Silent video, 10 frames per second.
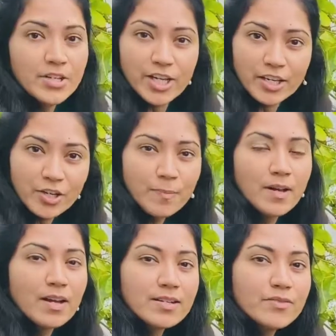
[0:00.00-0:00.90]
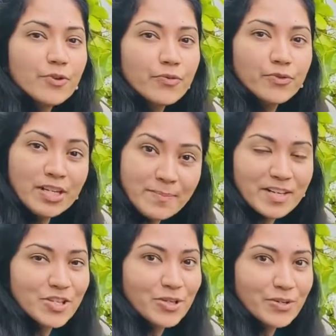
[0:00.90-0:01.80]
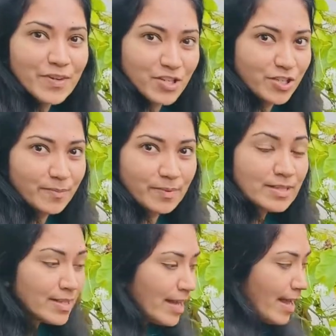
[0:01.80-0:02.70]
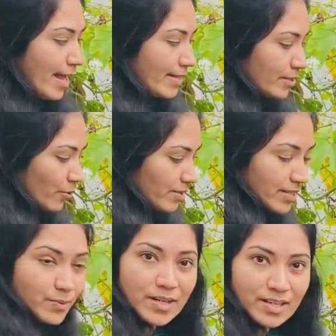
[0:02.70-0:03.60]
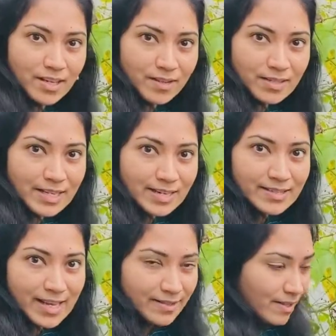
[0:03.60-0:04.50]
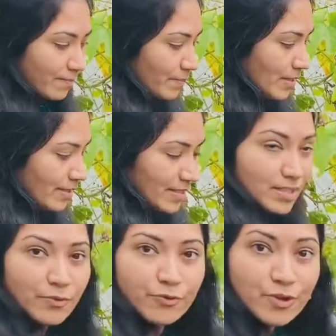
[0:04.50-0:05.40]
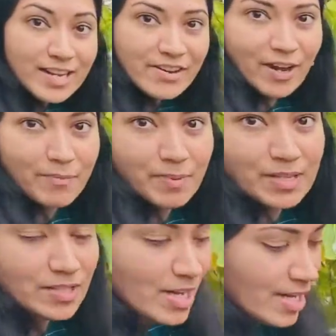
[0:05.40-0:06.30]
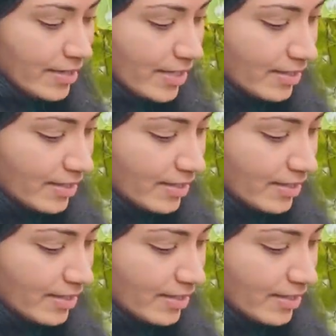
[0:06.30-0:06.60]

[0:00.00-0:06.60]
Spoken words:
Check your plants for fully matured vegetables. So this one here is the example. This is a fully ripened. The